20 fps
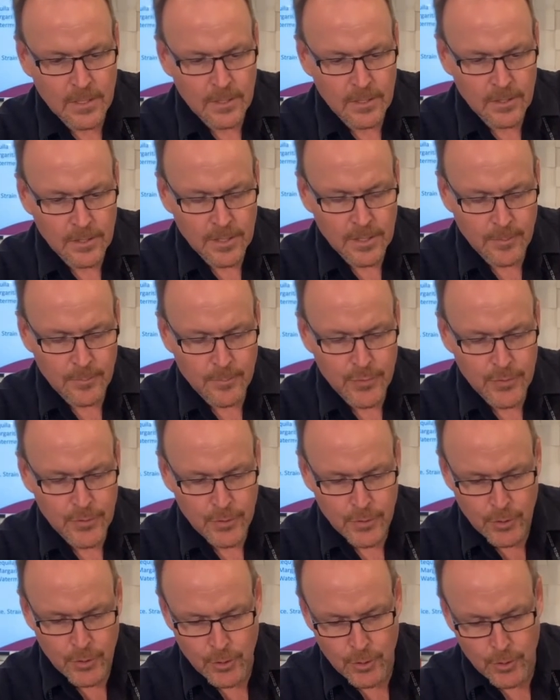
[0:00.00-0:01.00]
Look at that
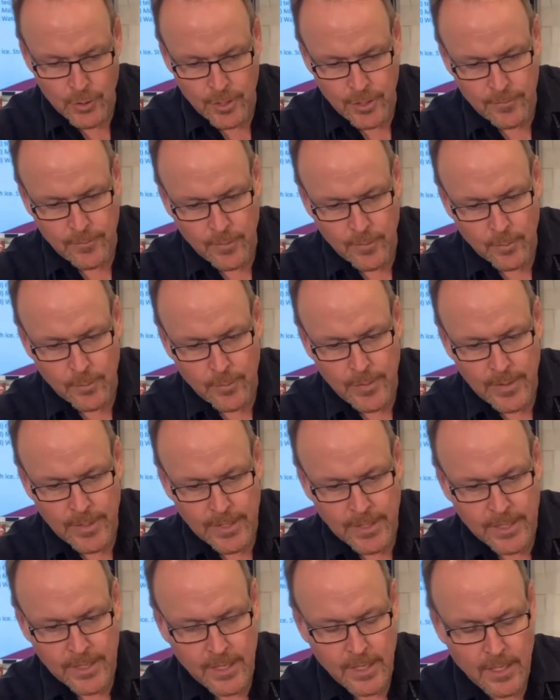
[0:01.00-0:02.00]
beautiful
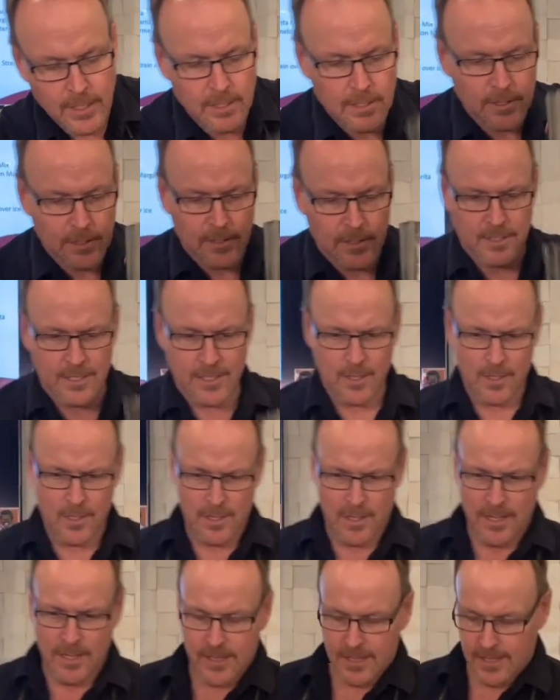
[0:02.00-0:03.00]
pink color.
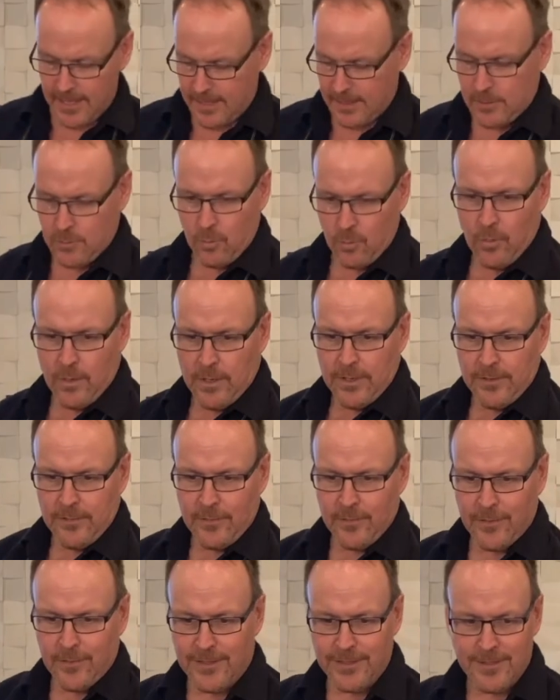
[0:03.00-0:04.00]
That's
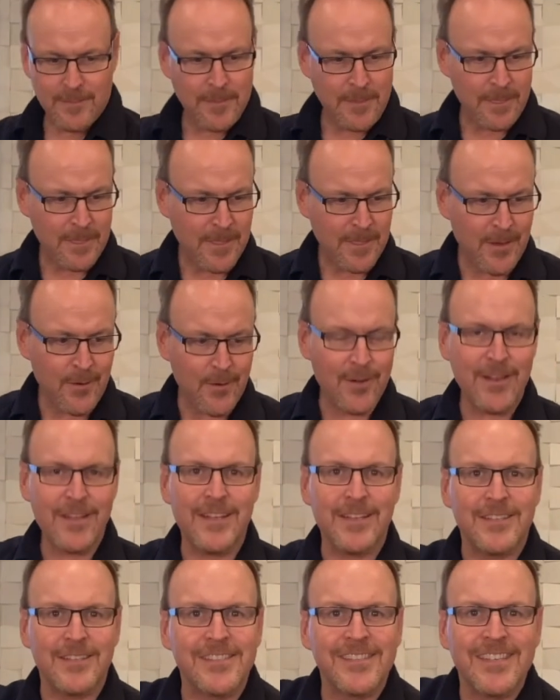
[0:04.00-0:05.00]
wonderful. There it
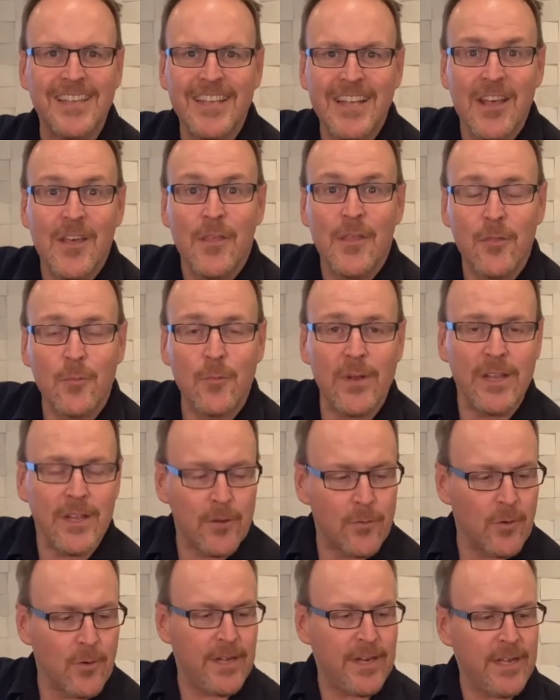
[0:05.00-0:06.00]
is. Three
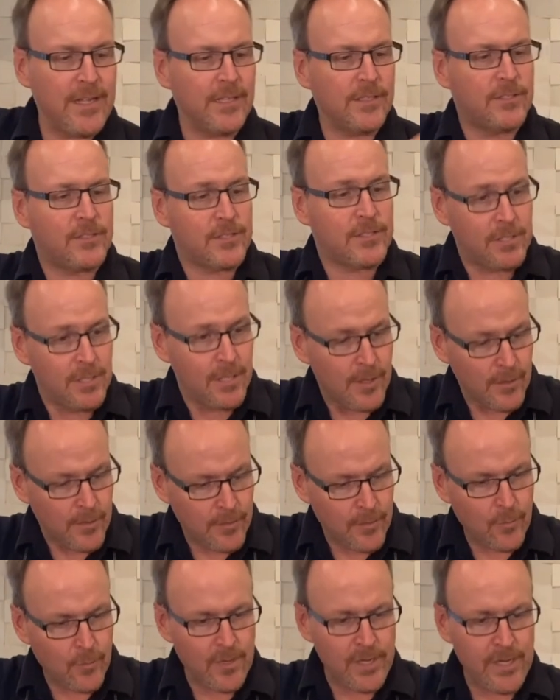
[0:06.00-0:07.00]
ingredients,
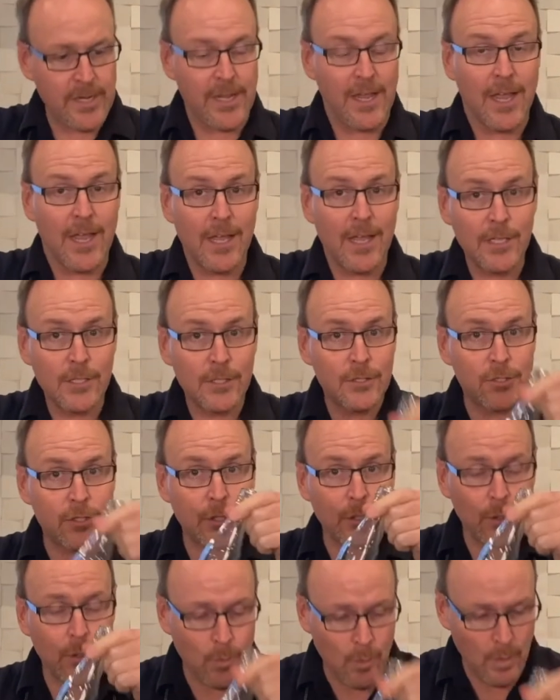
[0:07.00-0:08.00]
three,
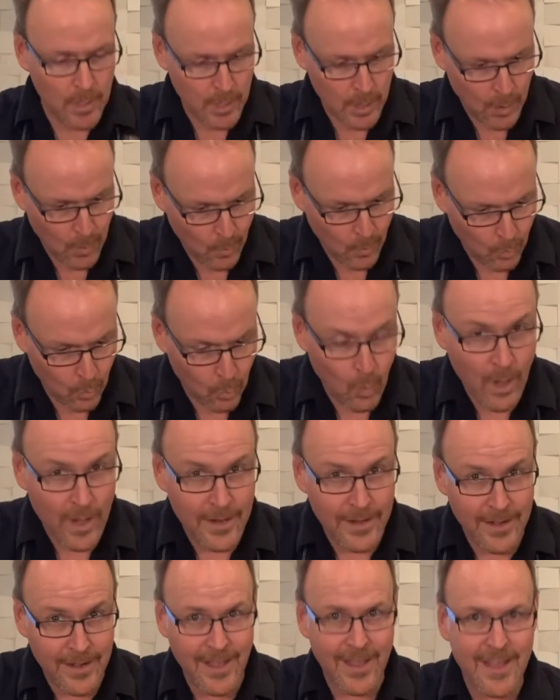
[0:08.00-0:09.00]
two,
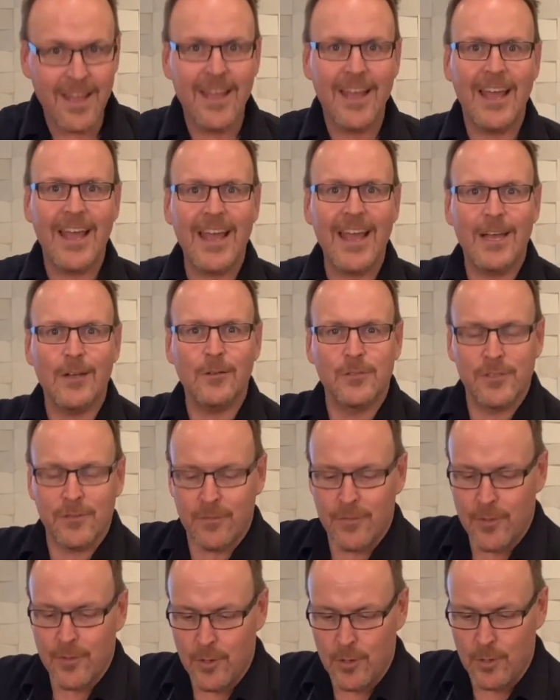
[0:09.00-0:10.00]
one ounce
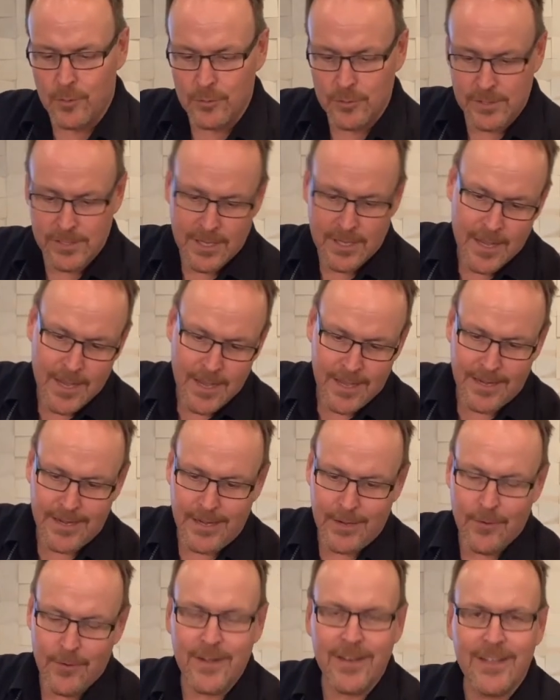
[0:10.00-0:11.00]
of those. And
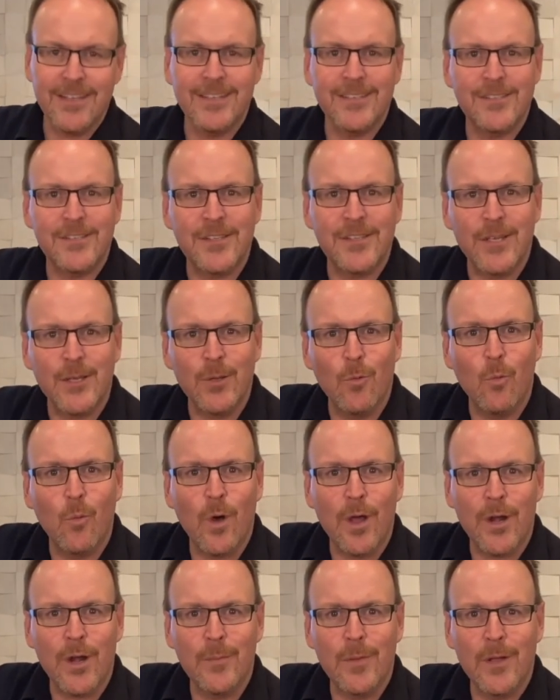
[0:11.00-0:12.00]
here it is, the
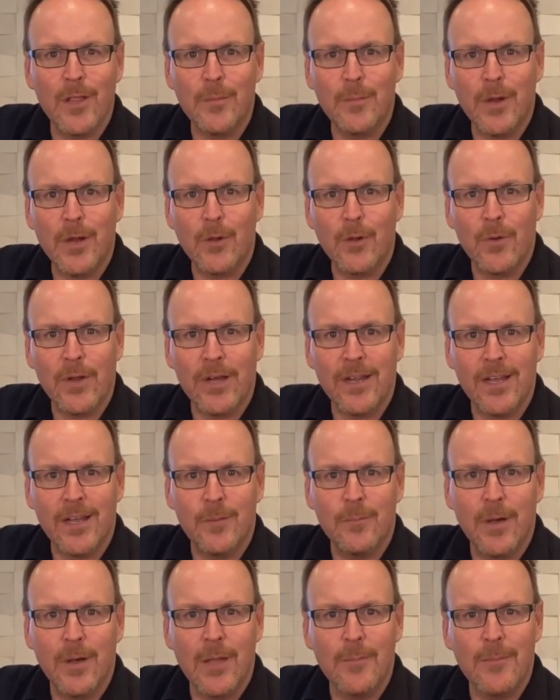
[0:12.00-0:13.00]
Watermelon Margarita
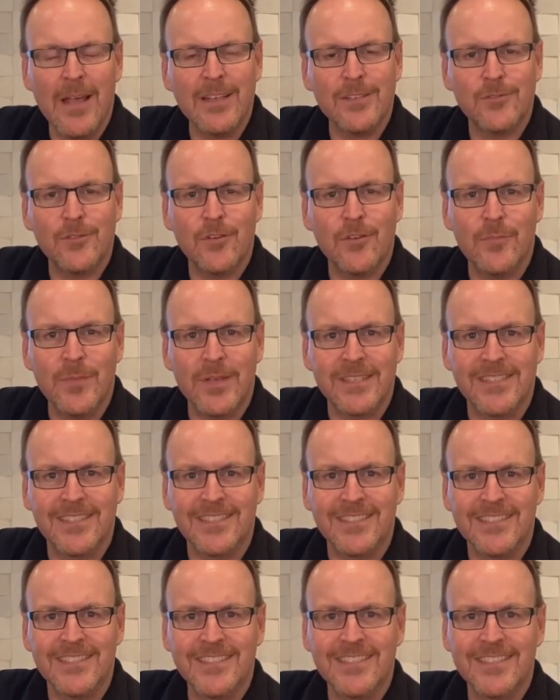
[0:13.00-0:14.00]
by Master of
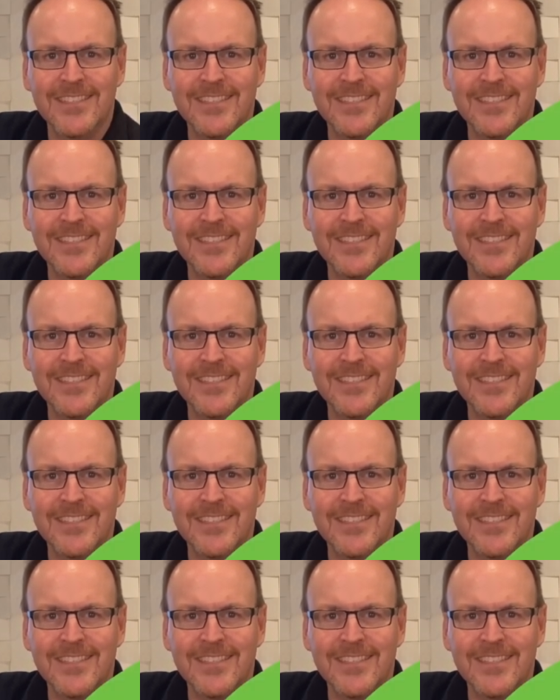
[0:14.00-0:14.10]
Mixes.